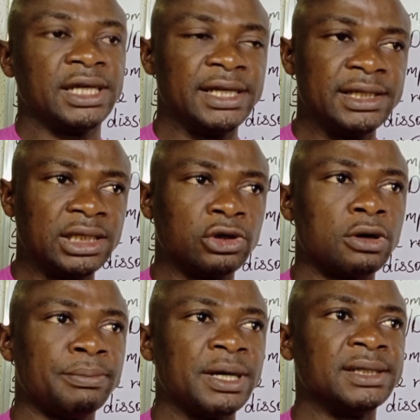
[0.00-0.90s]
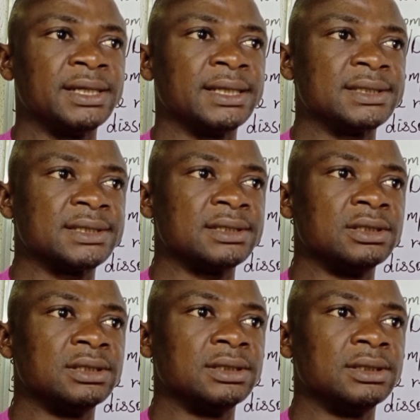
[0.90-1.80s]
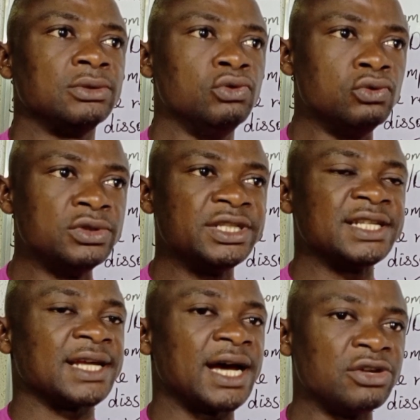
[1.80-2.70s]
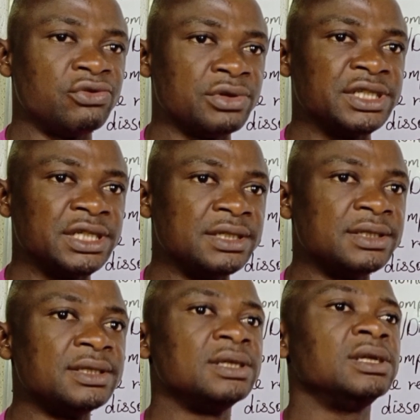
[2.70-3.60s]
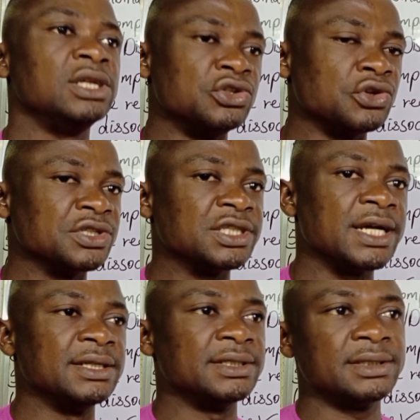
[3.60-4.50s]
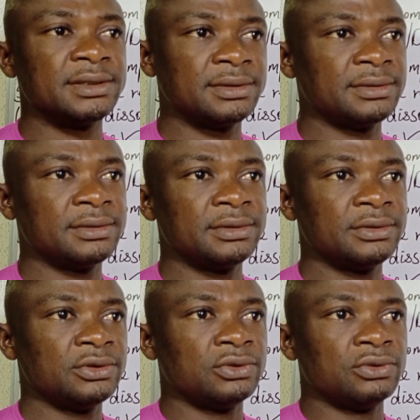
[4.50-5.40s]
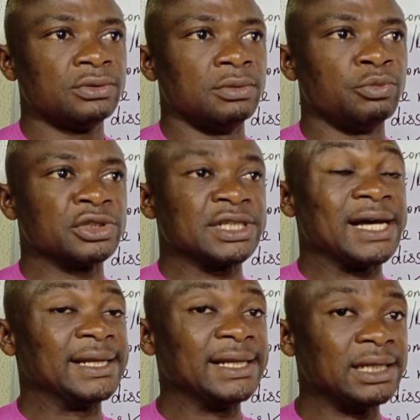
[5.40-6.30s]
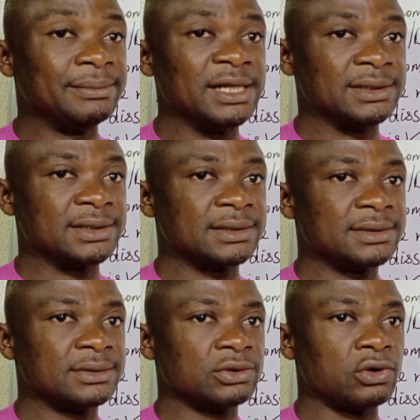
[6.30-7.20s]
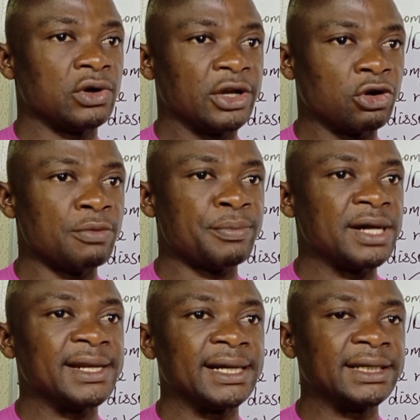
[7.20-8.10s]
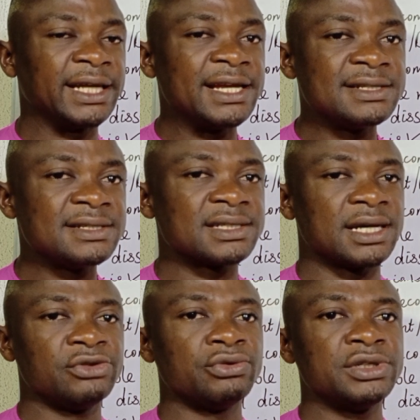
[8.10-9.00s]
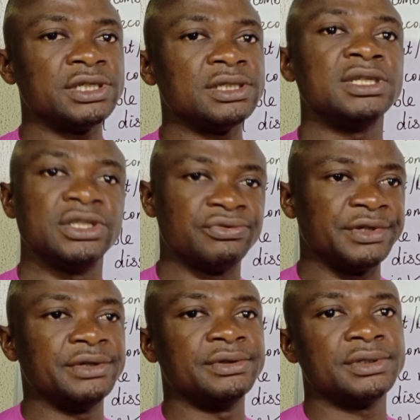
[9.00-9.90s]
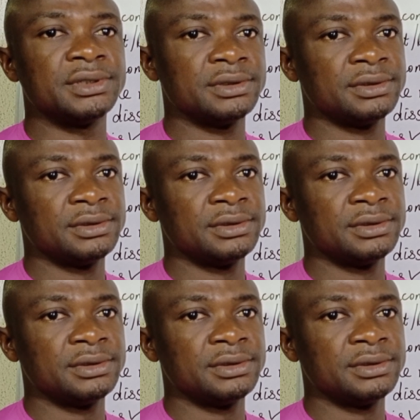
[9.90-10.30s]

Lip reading: Any compound that loses hydrogen is oxidized. But an element or a compound that gains hydrogen is reduced.